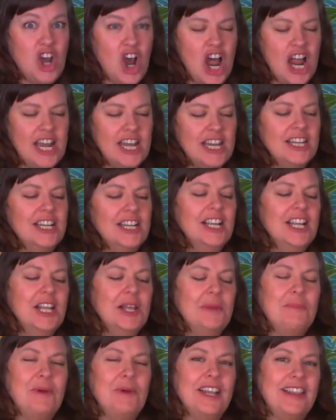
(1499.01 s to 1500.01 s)
on,
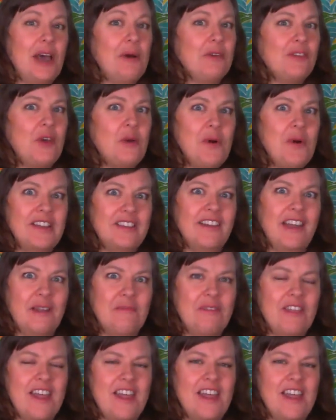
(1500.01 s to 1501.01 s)
but that was a
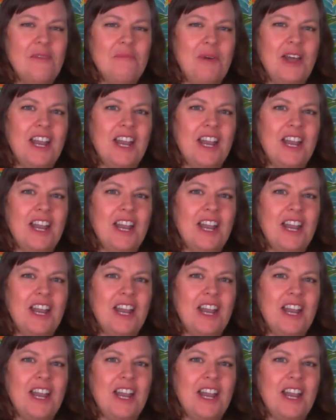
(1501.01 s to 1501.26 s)
one-time thing.